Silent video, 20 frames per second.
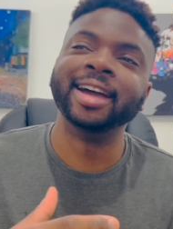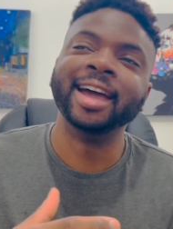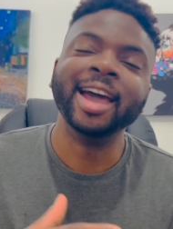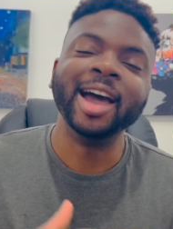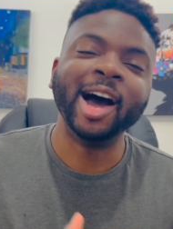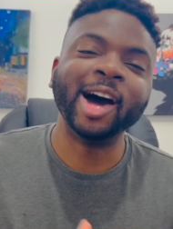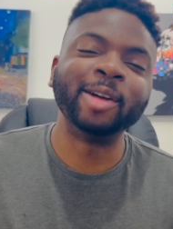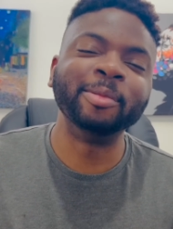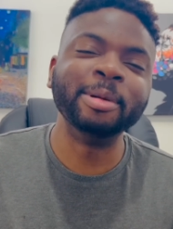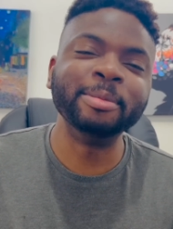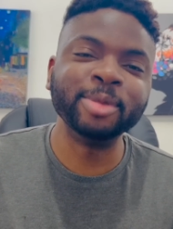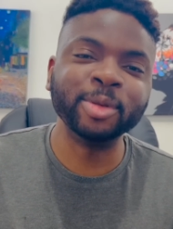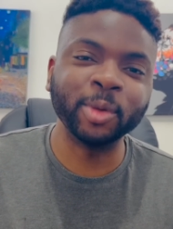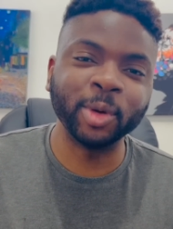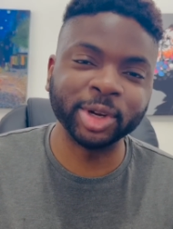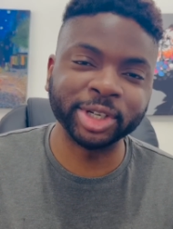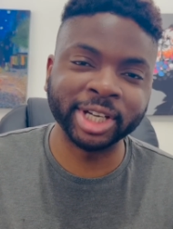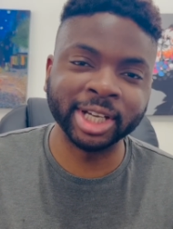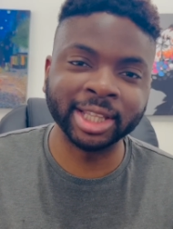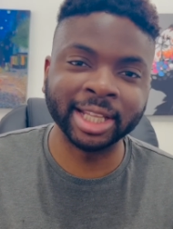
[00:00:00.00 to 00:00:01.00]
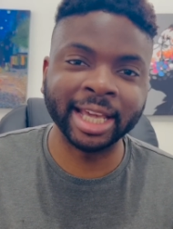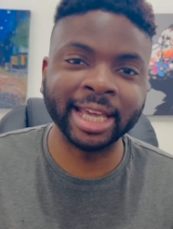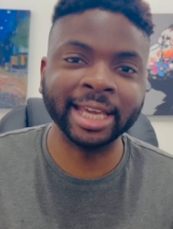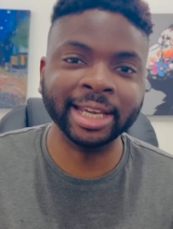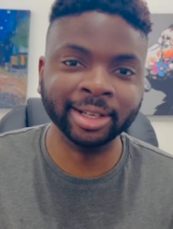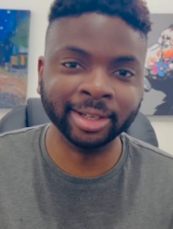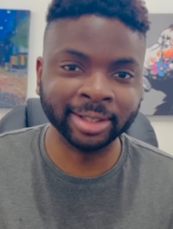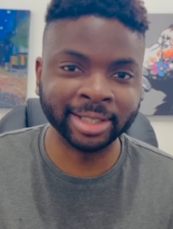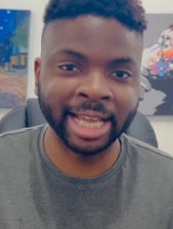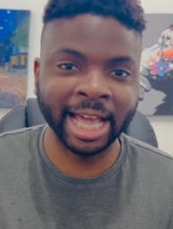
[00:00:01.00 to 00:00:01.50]
I remember watching The
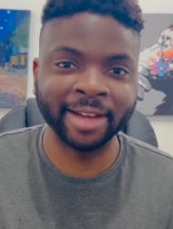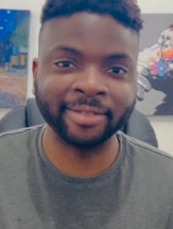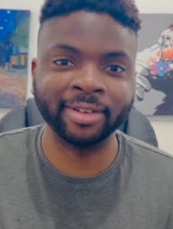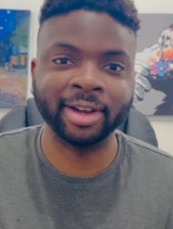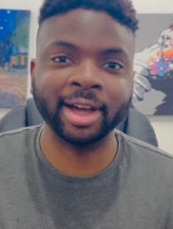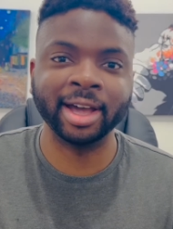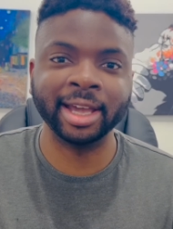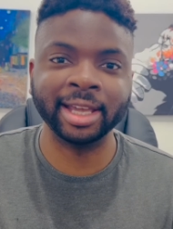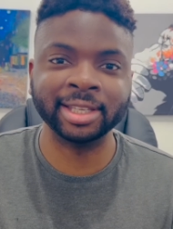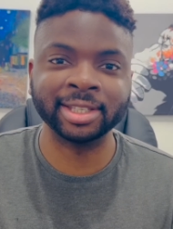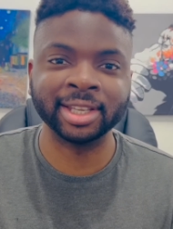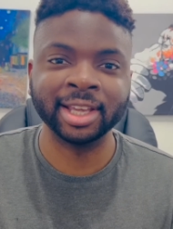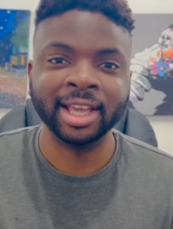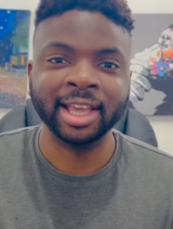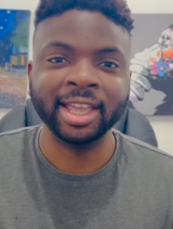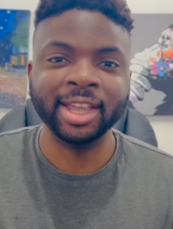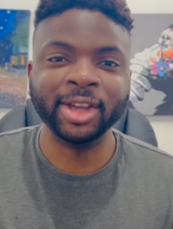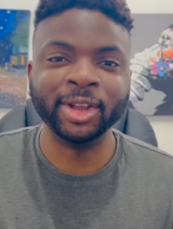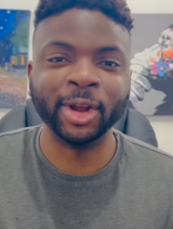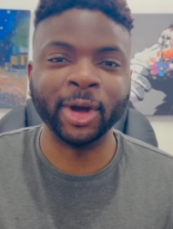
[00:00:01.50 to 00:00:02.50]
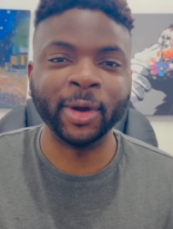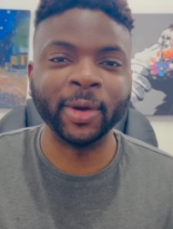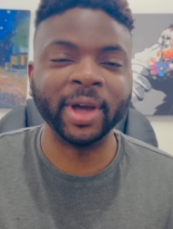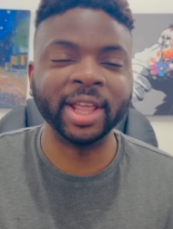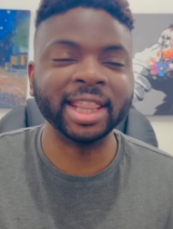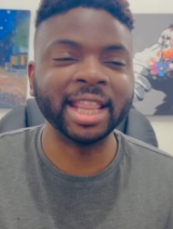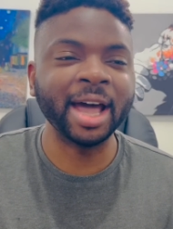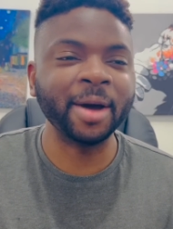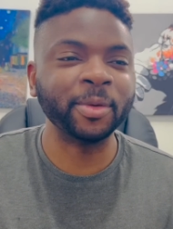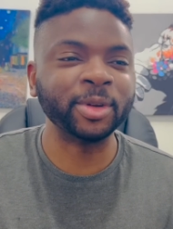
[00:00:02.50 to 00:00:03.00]
Hills Have Eyes, you know,
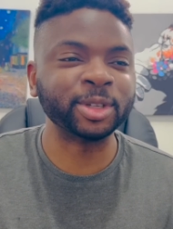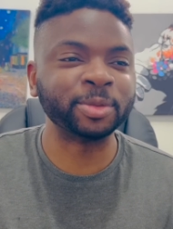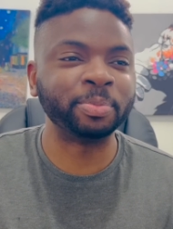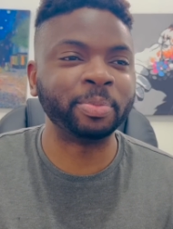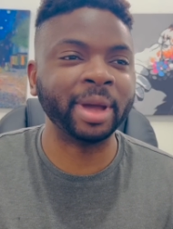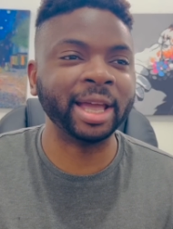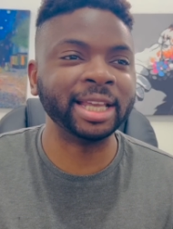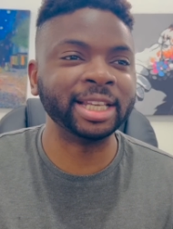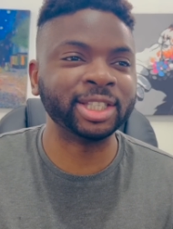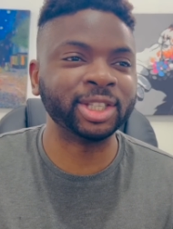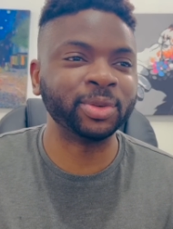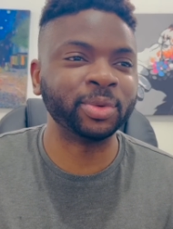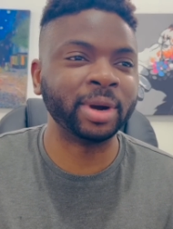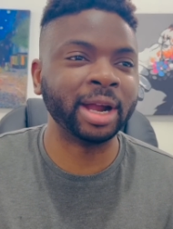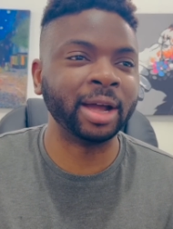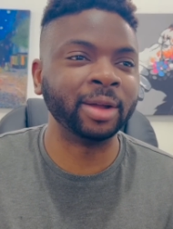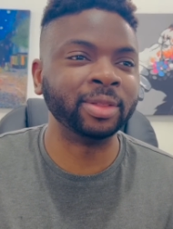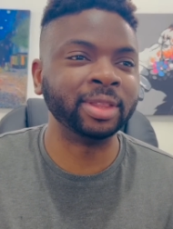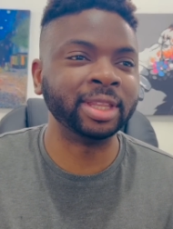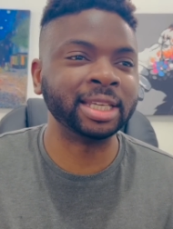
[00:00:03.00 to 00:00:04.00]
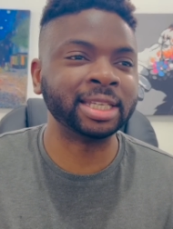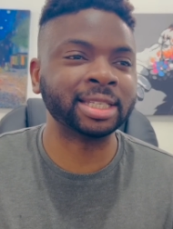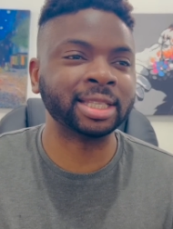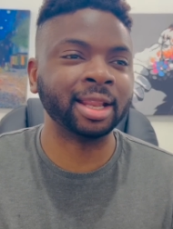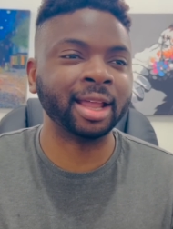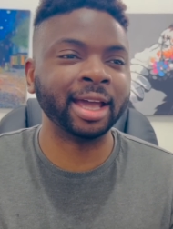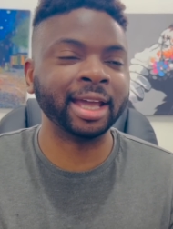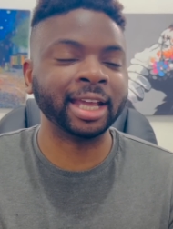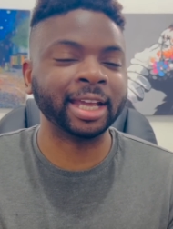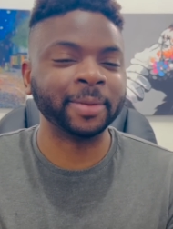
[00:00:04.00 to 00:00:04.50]
and that was based around this
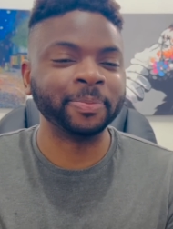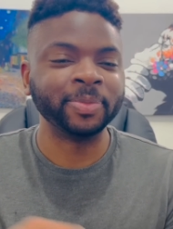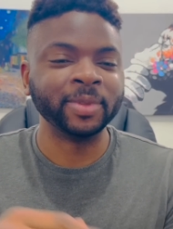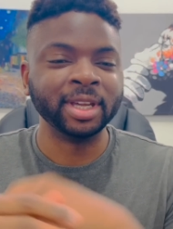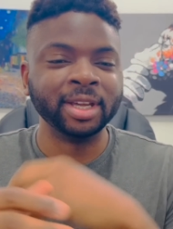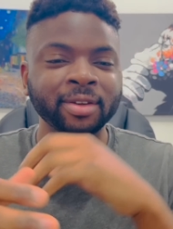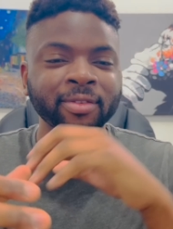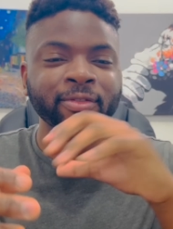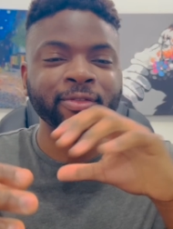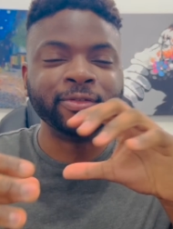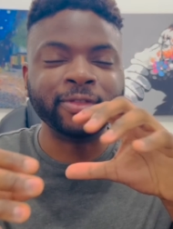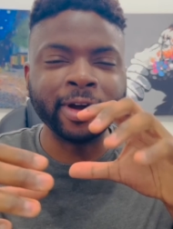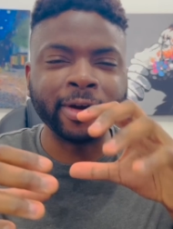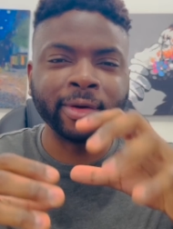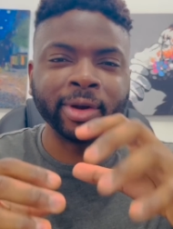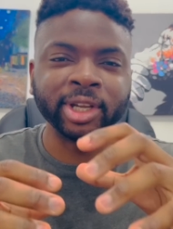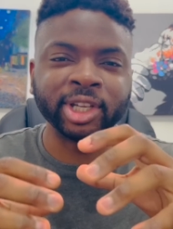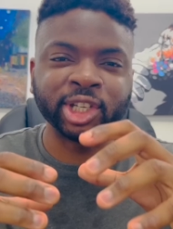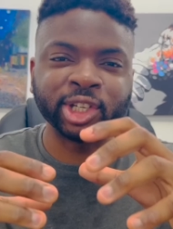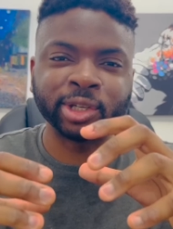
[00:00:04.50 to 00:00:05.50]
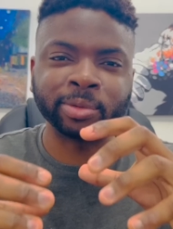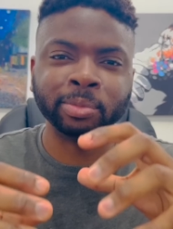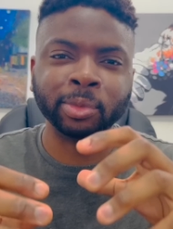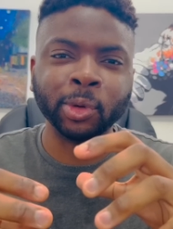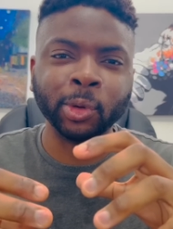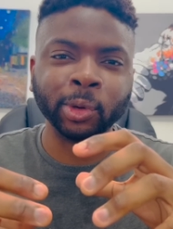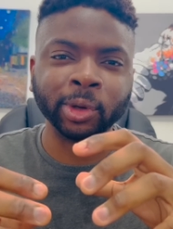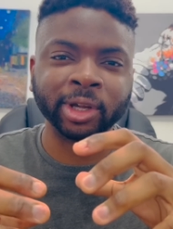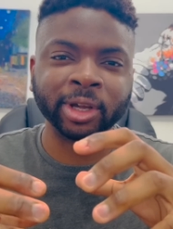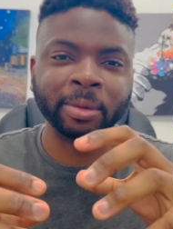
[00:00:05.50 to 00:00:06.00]
like very
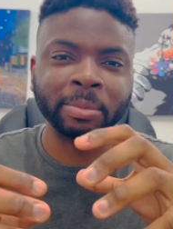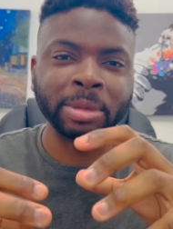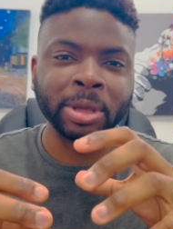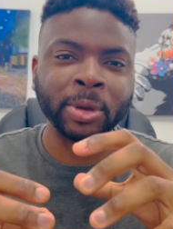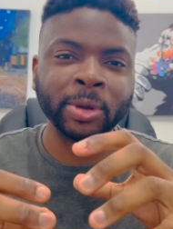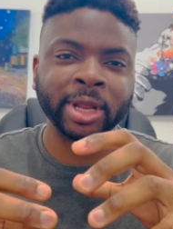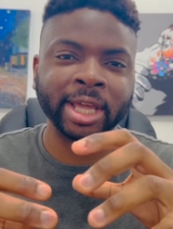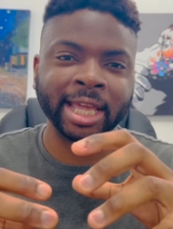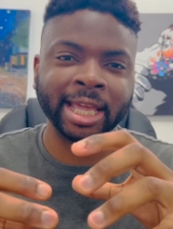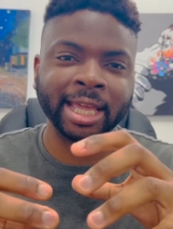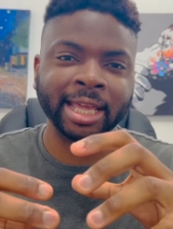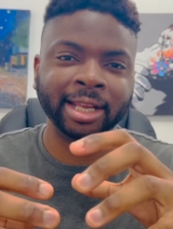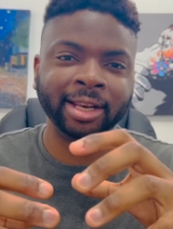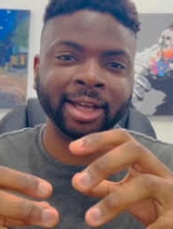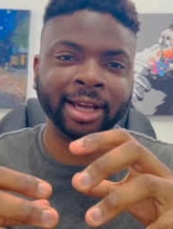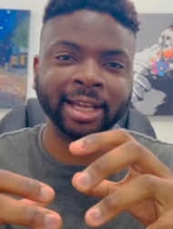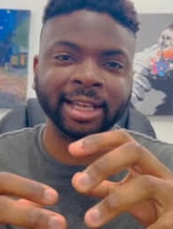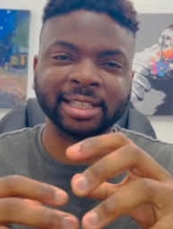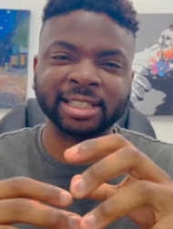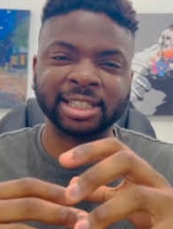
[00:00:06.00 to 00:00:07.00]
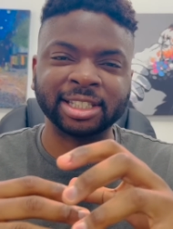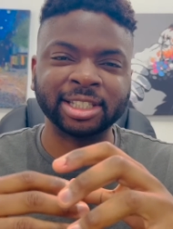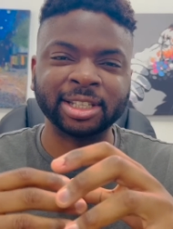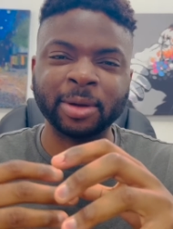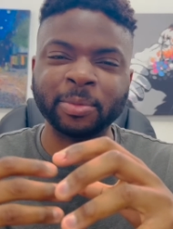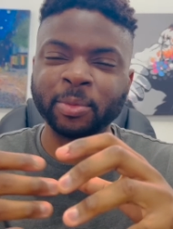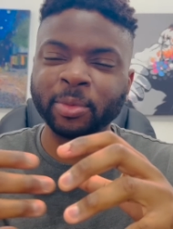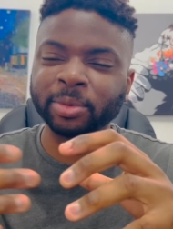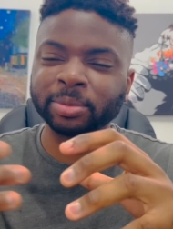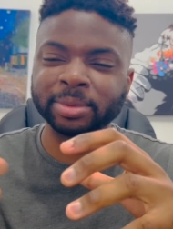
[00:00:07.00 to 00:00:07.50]
small community, like
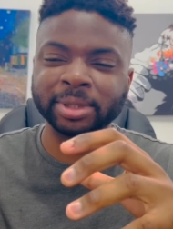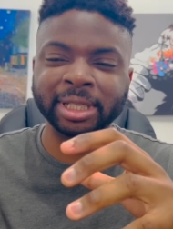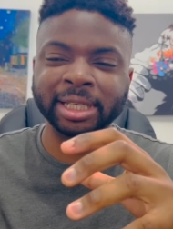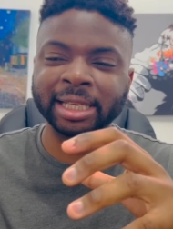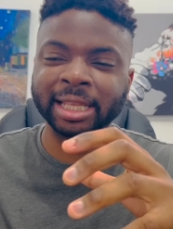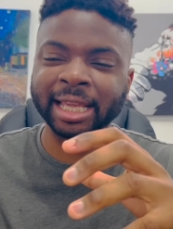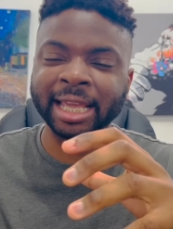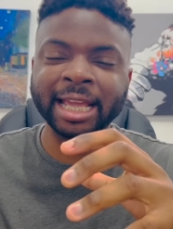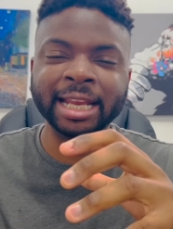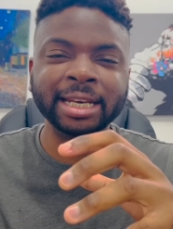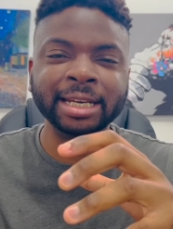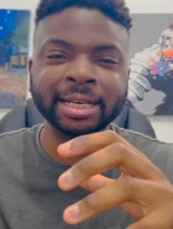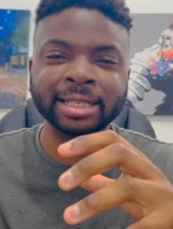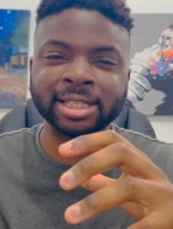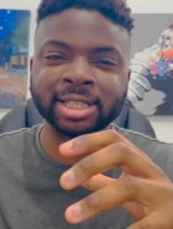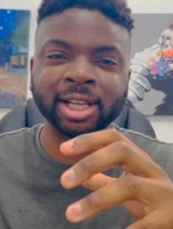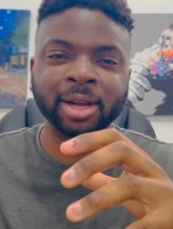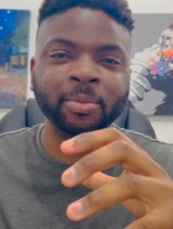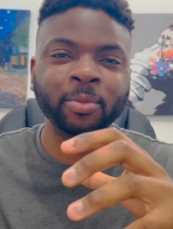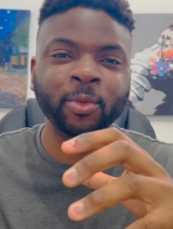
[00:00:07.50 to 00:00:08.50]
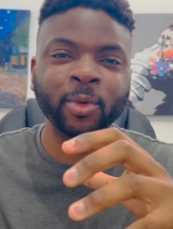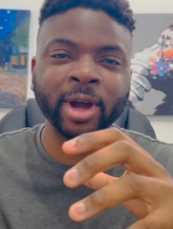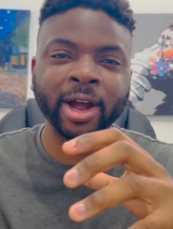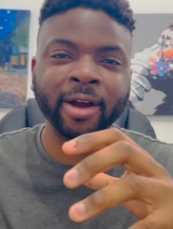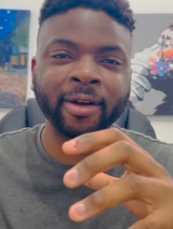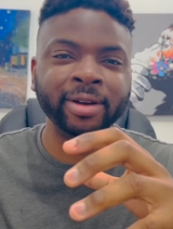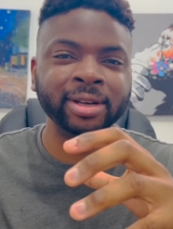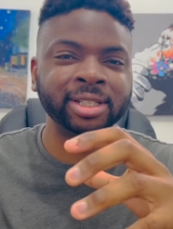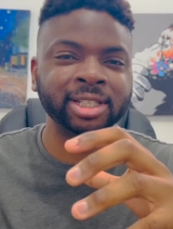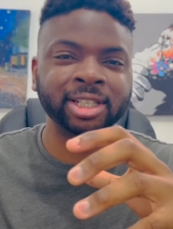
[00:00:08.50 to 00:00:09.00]
some in, hidden
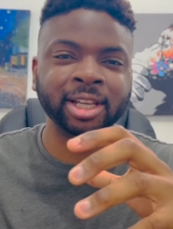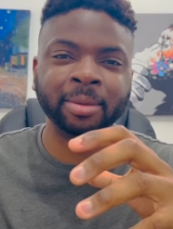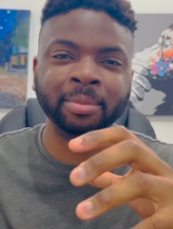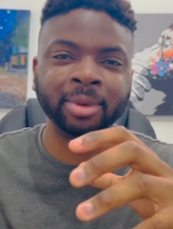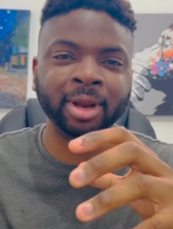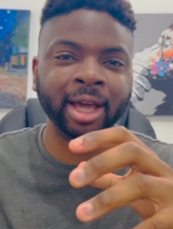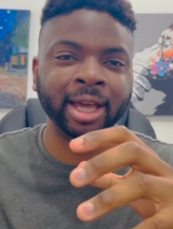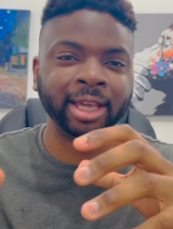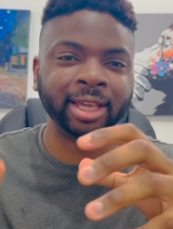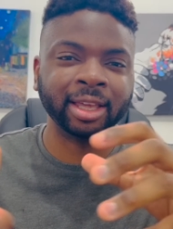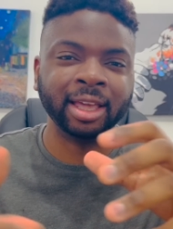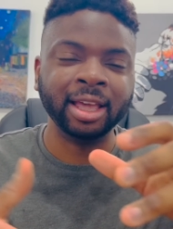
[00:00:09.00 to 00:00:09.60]
somewhere in some like